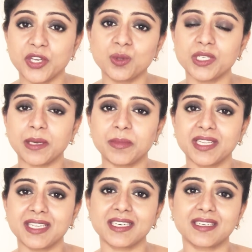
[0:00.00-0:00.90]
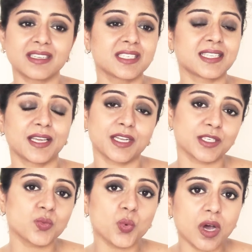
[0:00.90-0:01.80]
then you tell me that this thing
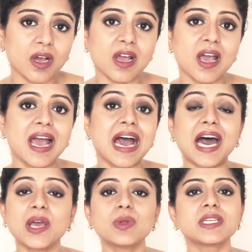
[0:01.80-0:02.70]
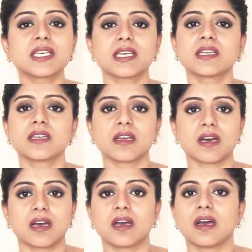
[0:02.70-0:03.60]
doesn't work, I will take it